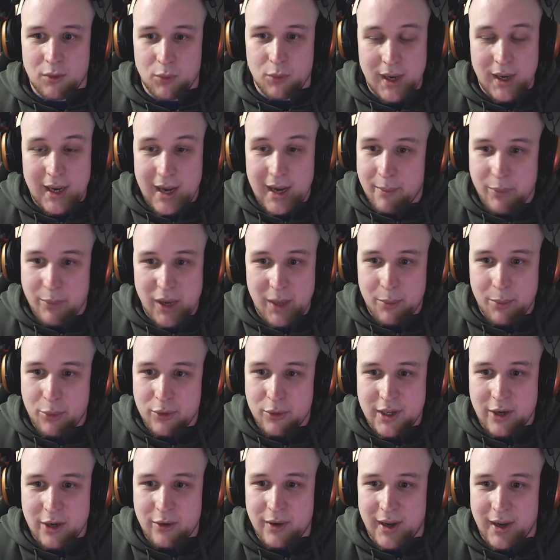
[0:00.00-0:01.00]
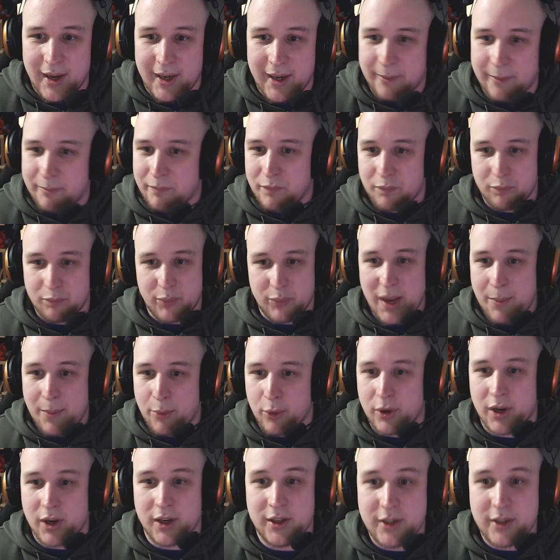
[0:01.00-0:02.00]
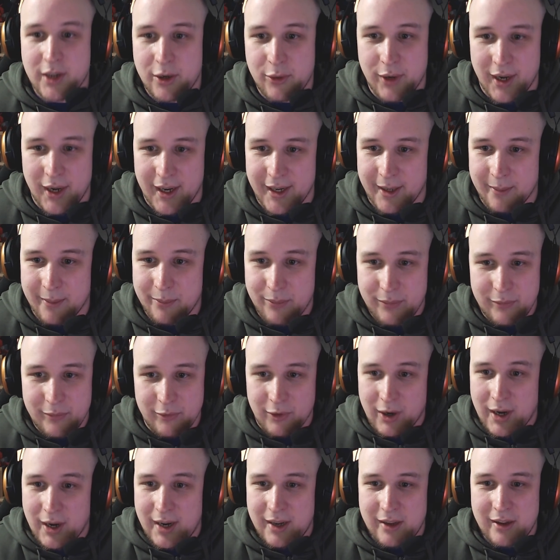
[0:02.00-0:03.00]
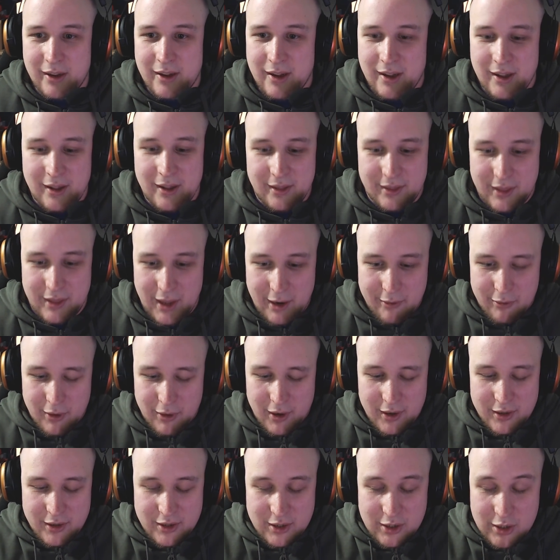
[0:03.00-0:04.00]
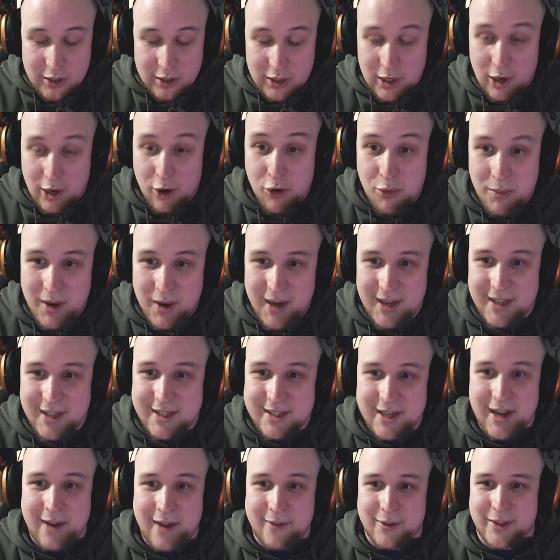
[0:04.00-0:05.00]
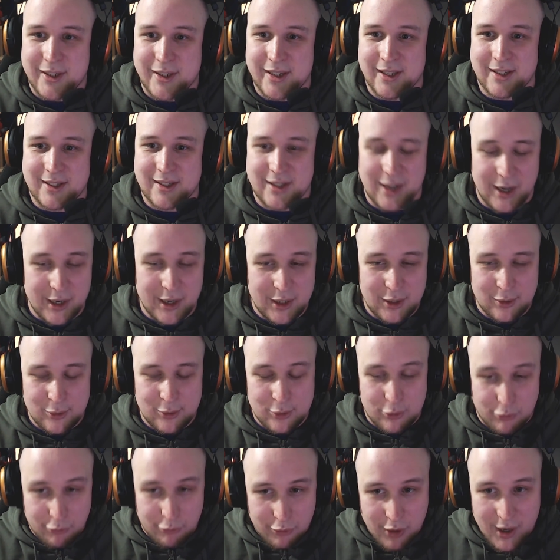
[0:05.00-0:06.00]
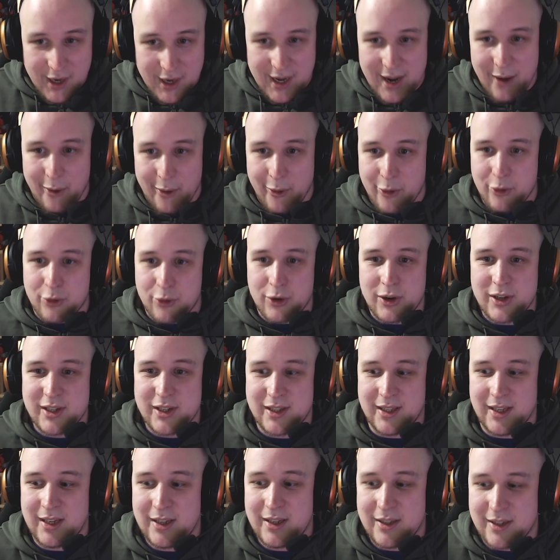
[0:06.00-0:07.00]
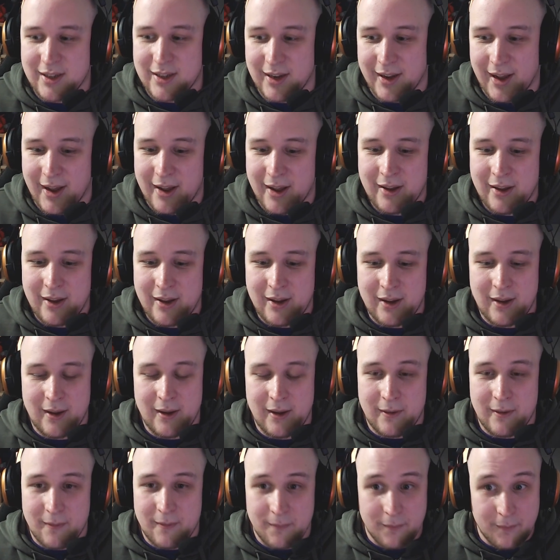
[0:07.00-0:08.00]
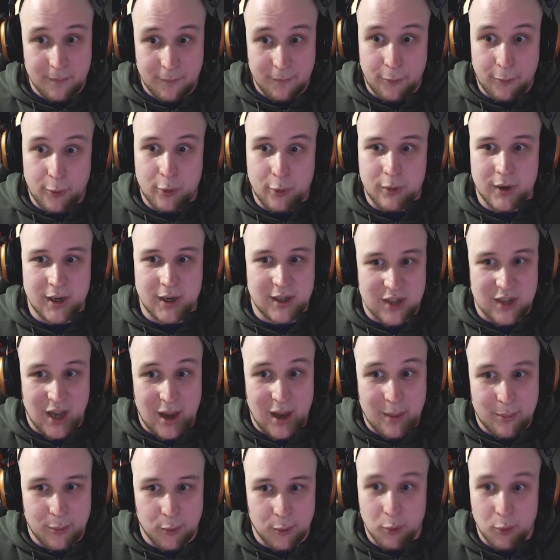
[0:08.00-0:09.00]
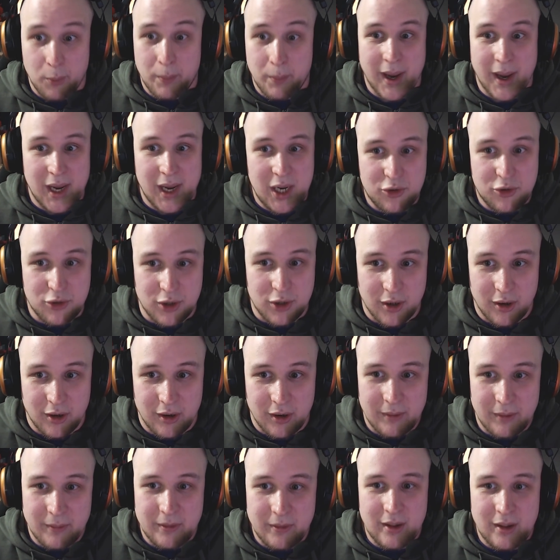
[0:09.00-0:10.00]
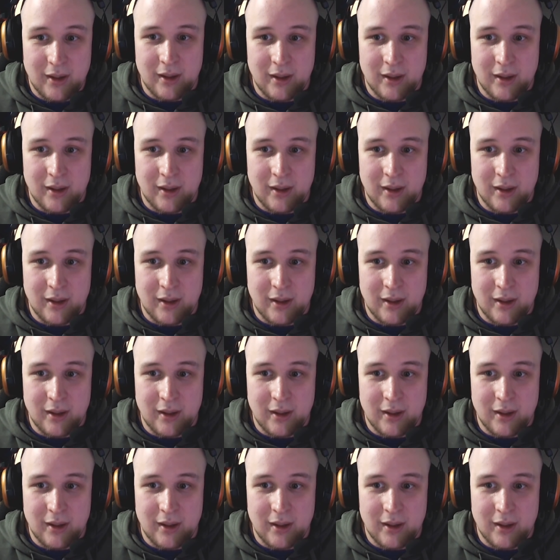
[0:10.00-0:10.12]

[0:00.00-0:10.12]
We let people donate. People can donate, right? There are so many services that are used right now across the internet. For example, Patreon,